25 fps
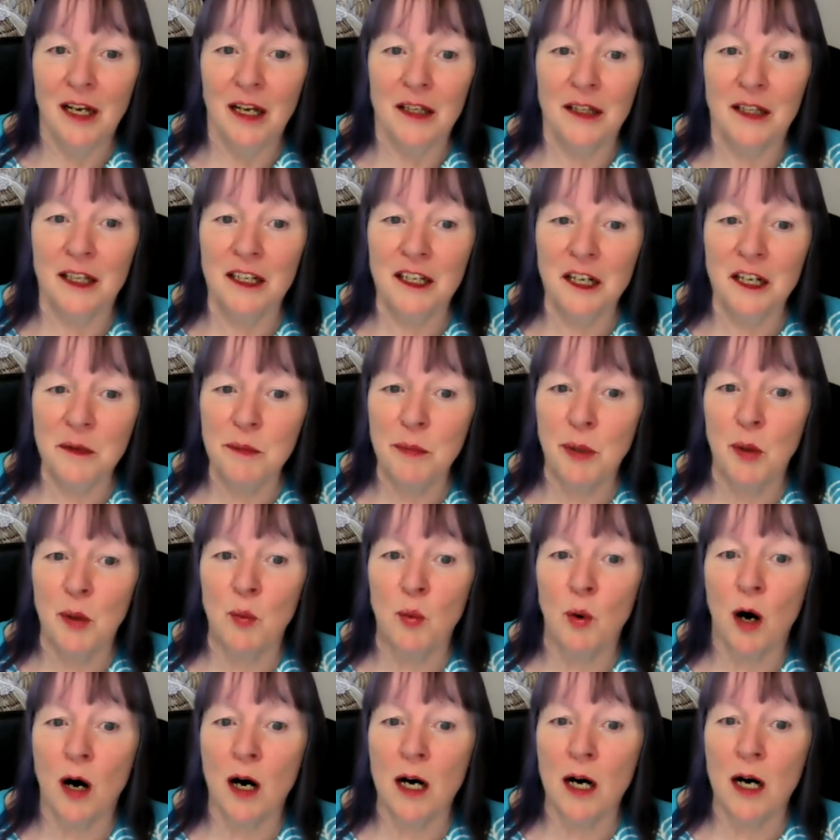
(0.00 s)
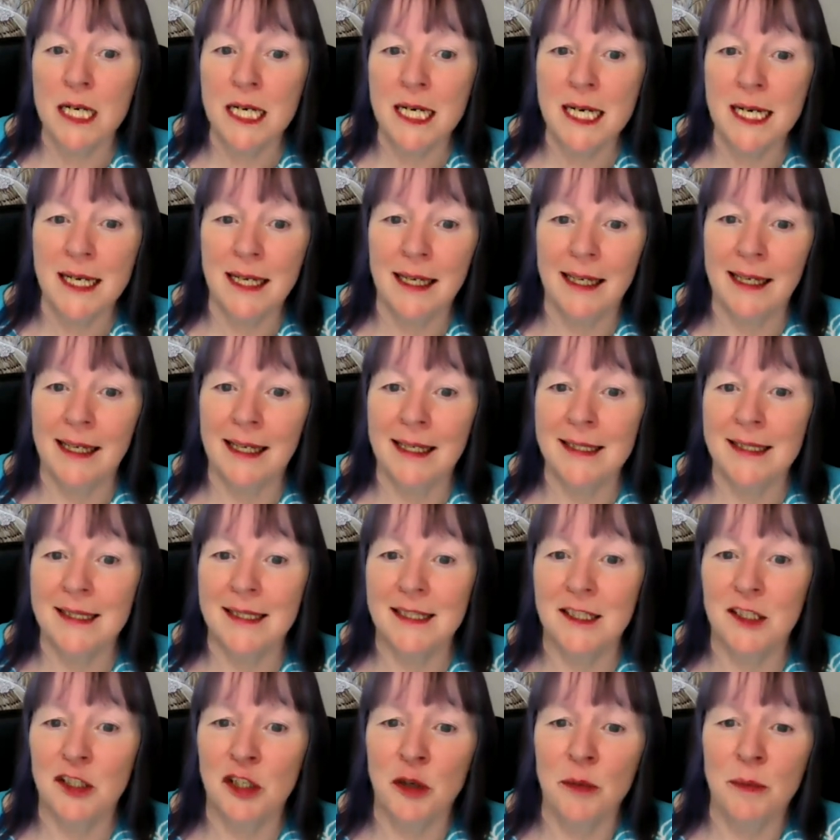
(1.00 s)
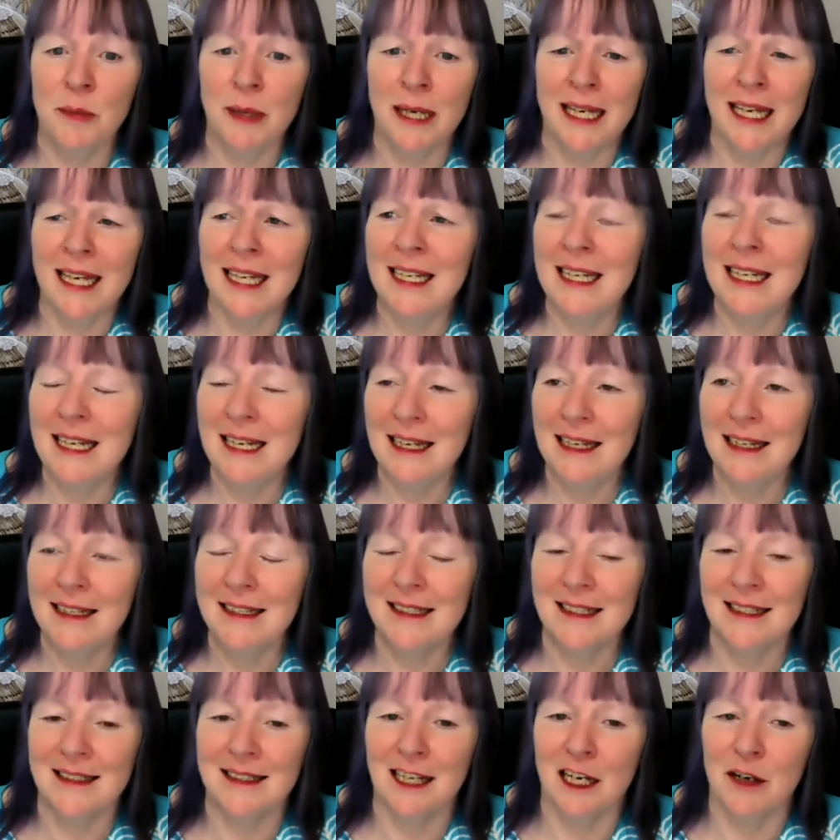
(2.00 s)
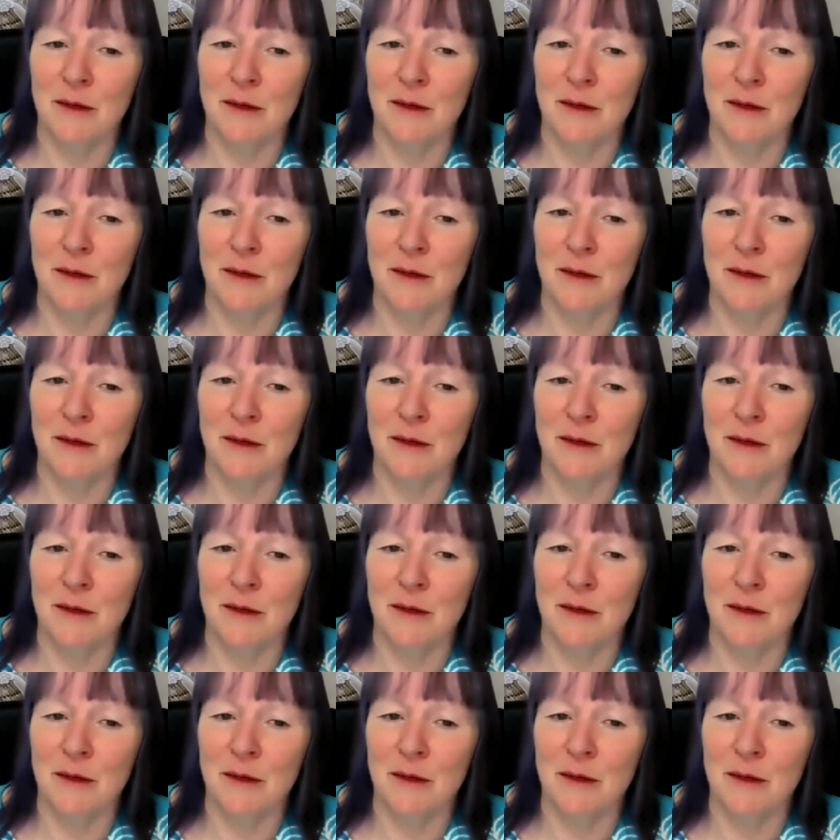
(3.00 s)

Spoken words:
The number 1 is new beginnings, as I